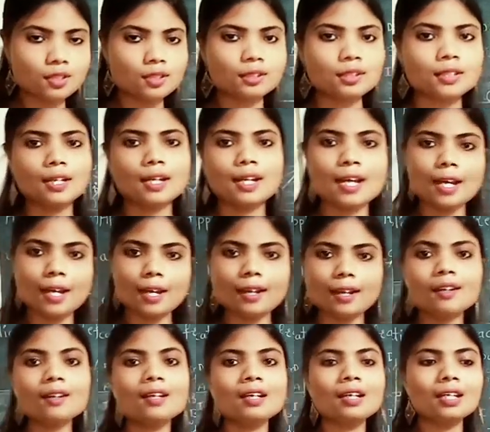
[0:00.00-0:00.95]
and
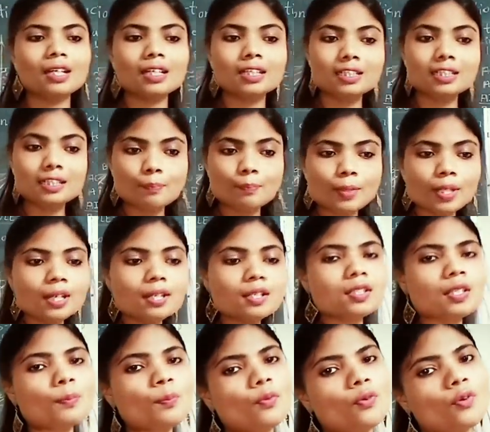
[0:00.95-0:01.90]
it depends
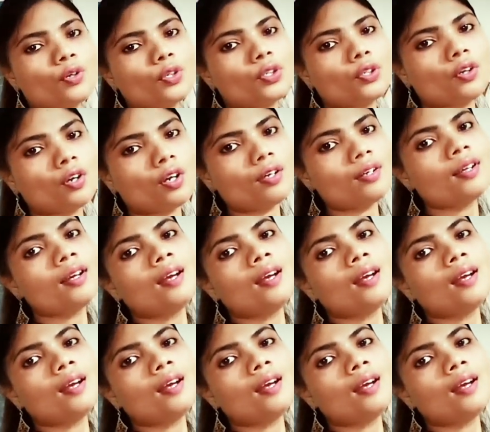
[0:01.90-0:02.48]
upon your